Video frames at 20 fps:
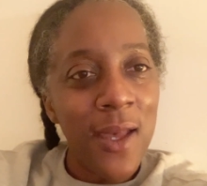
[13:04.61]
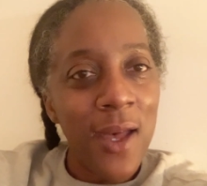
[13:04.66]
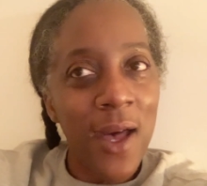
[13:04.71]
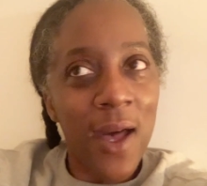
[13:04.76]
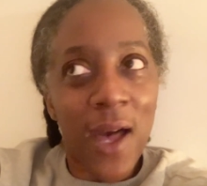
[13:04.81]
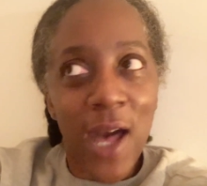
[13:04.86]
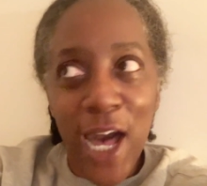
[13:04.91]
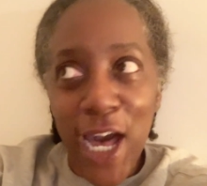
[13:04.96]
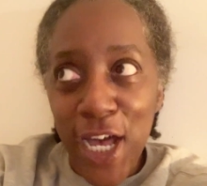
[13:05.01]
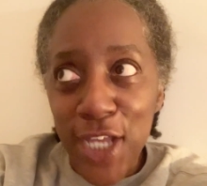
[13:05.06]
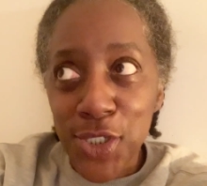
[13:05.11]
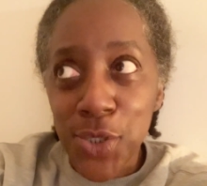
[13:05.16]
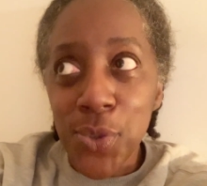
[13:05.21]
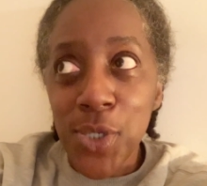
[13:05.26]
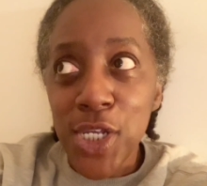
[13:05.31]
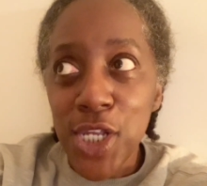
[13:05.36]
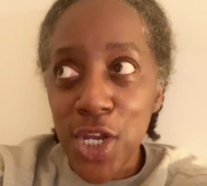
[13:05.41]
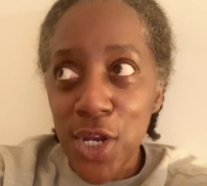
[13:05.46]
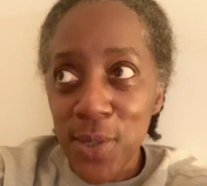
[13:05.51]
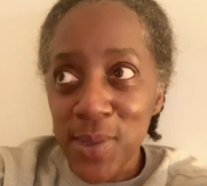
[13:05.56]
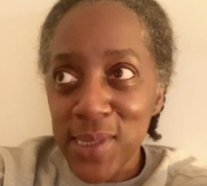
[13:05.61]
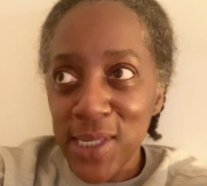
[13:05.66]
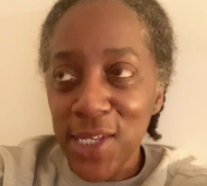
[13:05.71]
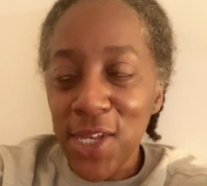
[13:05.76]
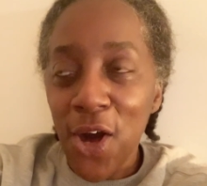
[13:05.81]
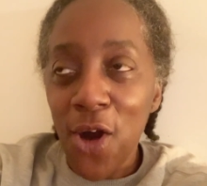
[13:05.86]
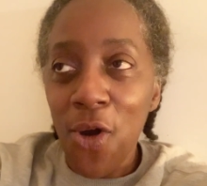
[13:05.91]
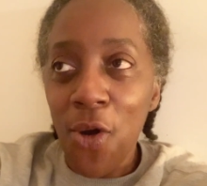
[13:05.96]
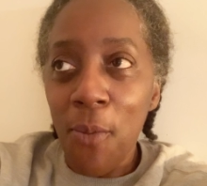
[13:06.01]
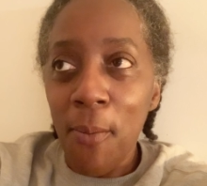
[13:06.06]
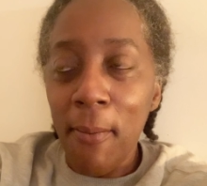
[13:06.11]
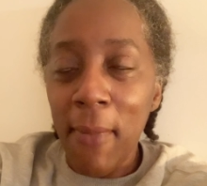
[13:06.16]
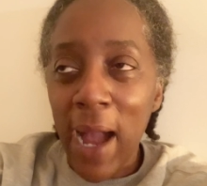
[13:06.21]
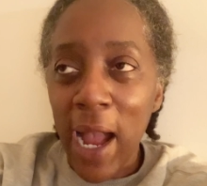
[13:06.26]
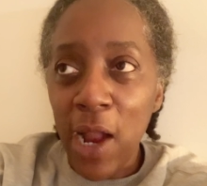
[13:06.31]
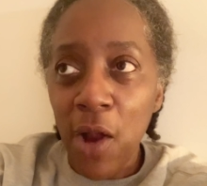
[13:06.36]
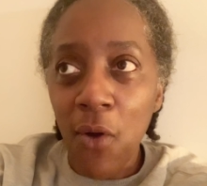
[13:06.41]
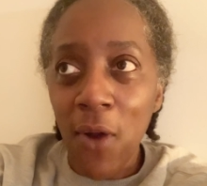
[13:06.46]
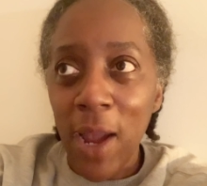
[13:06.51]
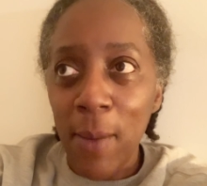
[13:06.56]
100 years ago,
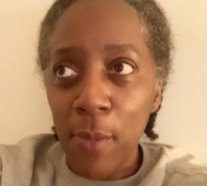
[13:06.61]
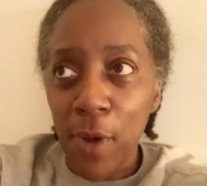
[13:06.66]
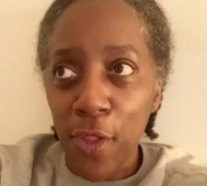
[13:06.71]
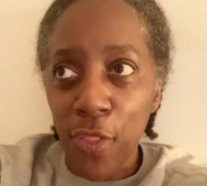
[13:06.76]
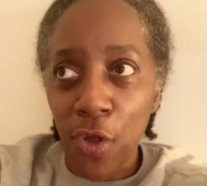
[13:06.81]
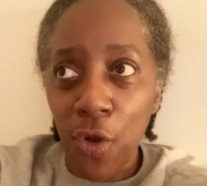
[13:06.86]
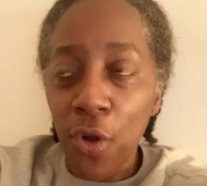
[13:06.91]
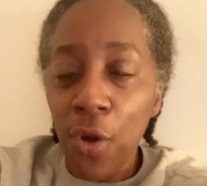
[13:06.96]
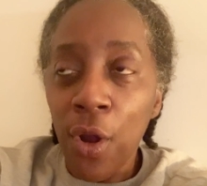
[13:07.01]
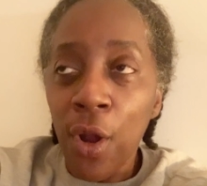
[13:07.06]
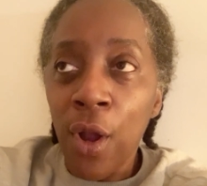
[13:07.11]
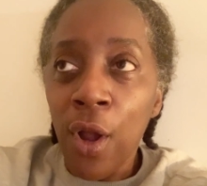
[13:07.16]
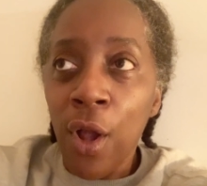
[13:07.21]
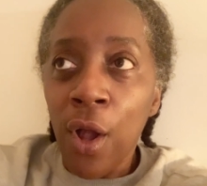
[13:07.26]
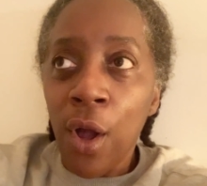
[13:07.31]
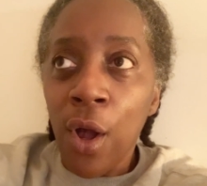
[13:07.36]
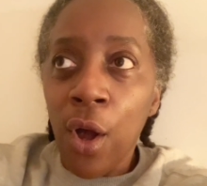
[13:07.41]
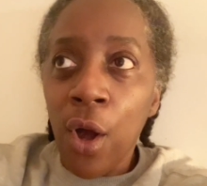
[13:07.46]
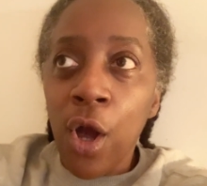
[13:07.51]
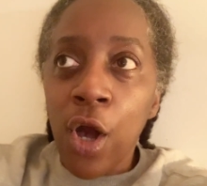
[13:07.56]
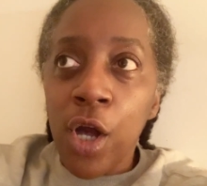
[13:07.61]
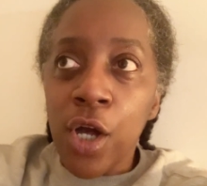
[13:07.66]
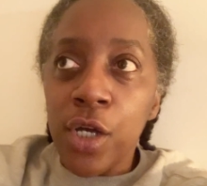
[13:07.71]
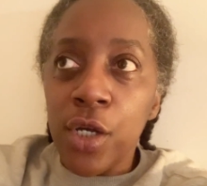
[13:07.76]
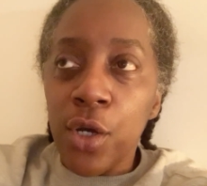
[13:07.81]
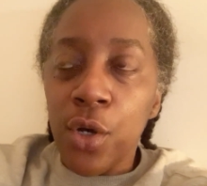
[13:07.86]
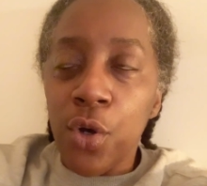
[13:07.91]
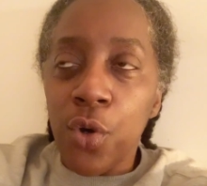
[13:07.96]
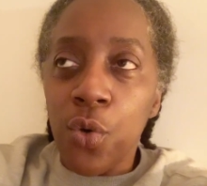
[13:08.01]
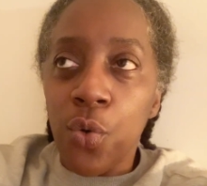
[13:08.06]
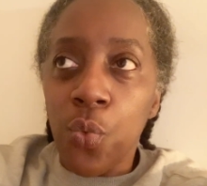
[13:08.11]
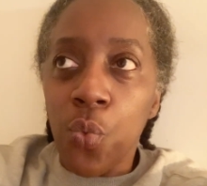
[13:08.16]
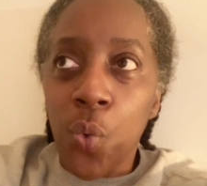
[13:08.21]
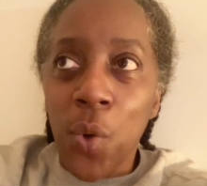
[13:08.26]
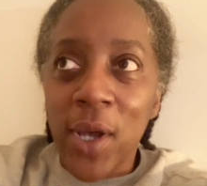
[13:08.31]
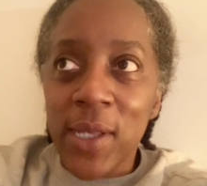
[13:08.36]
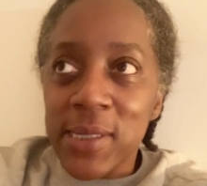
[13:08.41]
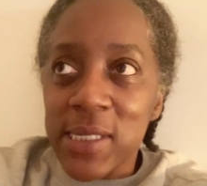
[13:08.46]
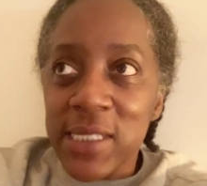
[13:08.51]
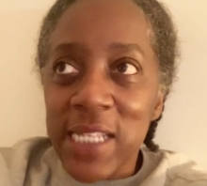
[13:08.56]
my grandmother
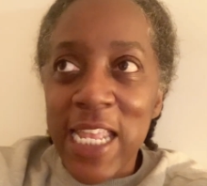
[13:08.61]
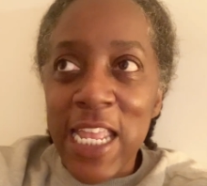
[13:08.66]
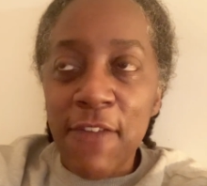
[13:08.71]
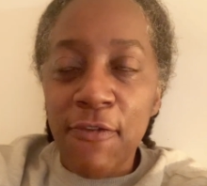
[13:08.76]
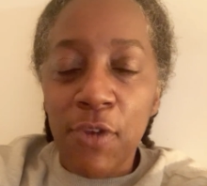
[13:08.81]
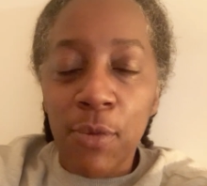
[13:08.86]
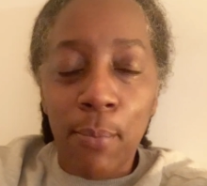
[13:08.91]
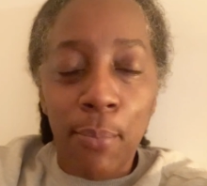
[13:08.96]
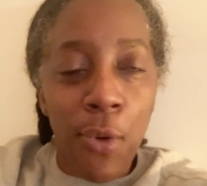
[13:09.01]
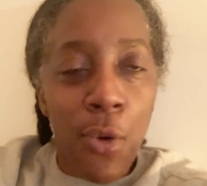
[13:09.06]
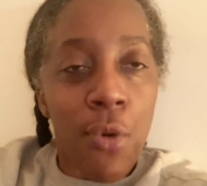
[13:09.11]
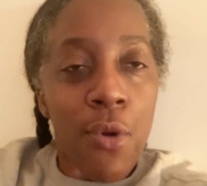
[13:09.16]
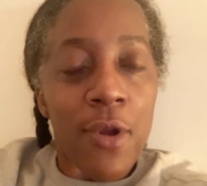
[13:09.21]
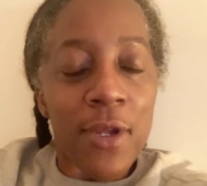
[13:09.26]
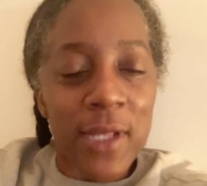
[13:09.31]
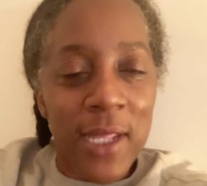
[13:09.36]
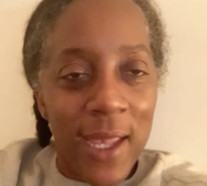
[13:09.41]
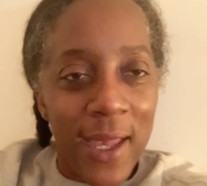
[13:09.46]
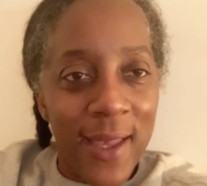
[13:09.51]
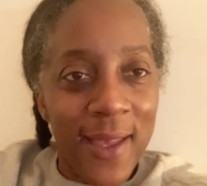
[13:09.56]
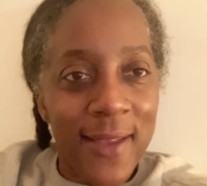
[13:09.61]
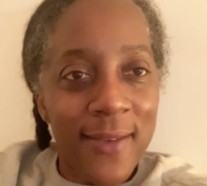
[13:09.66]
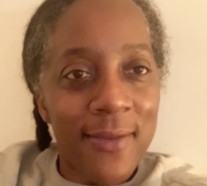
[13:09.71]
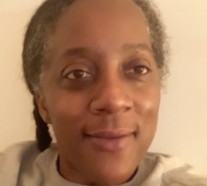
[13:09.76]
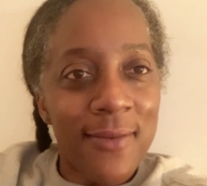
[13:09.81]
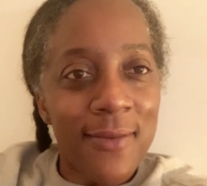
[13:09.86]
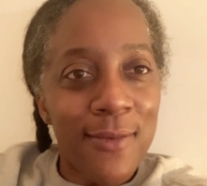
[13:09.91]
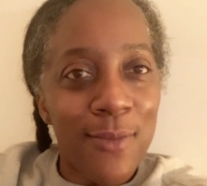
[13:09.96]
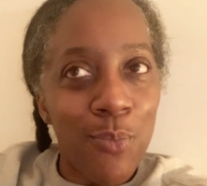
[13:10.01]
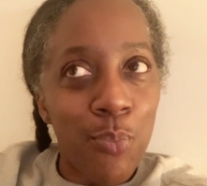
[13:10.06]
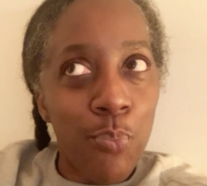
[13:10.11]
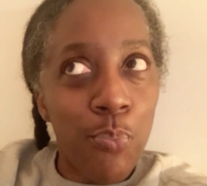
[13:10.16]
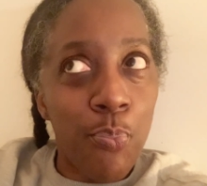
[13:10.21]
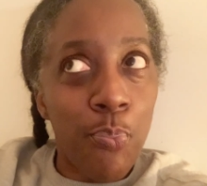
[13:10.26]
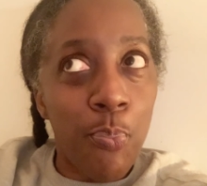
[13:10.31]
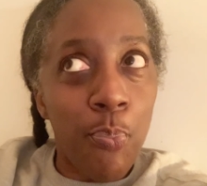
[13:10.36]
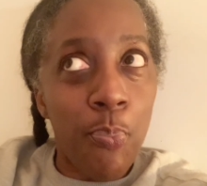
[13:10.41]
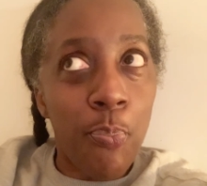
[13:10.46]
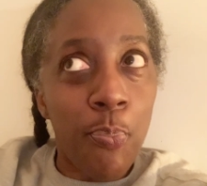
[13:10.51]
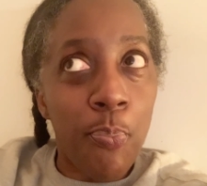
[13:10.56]
wasn't even born yet,
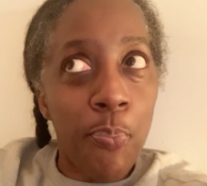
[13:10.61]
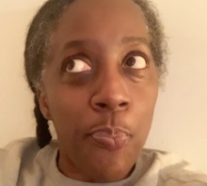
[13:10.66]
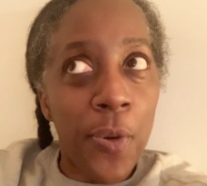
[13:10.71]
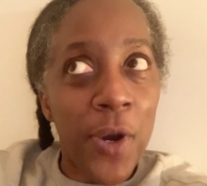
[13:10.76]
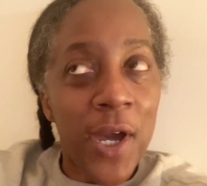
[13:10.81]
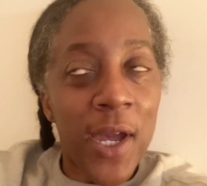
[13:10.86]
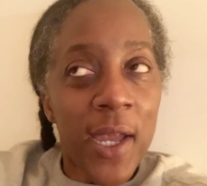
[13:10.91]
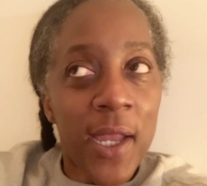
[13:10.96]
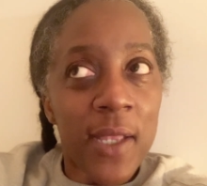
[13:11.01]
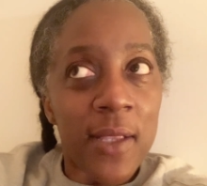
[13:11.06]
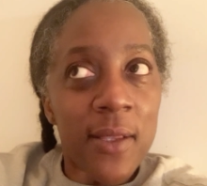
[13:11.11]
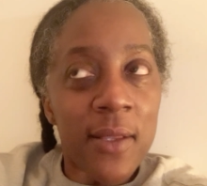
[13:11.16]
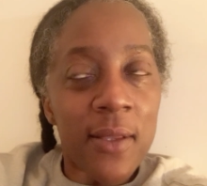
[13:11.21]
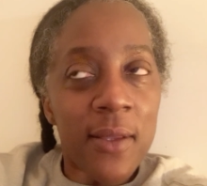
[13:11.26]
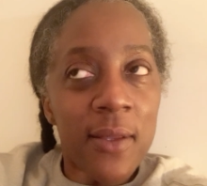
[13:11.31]
but